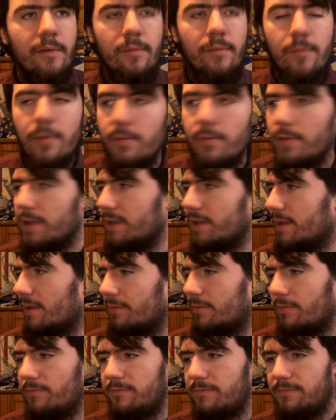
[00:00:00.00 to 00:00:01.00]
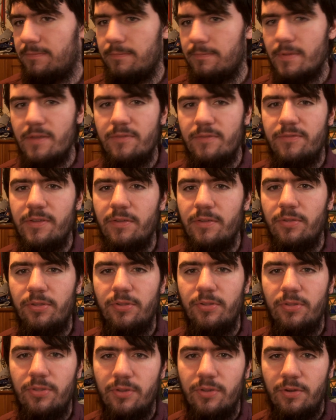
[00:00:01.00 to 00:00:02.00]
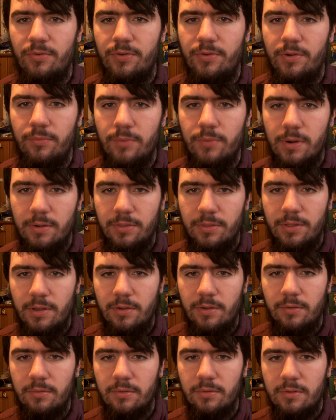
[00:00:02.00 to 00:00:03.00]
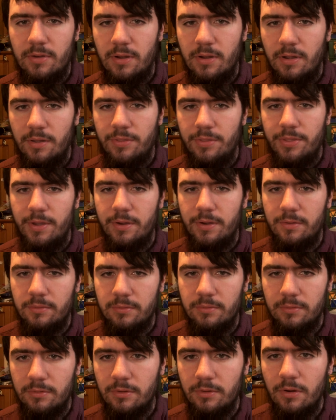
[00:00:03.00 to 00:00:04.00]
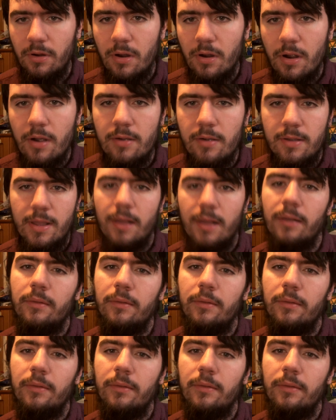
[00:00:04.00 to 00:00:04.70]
Well, it does. It feels different without things. Okay.